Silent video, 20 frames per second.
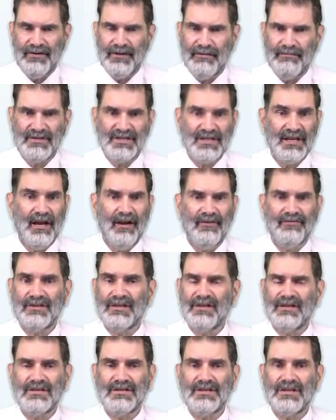themselves
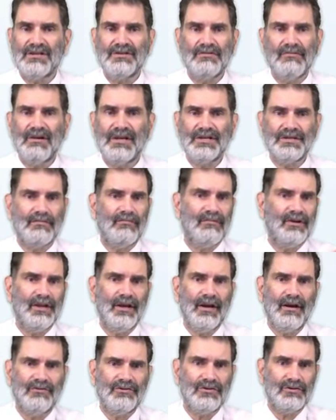in a situation where
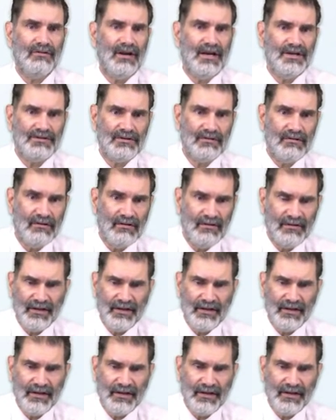their treasurer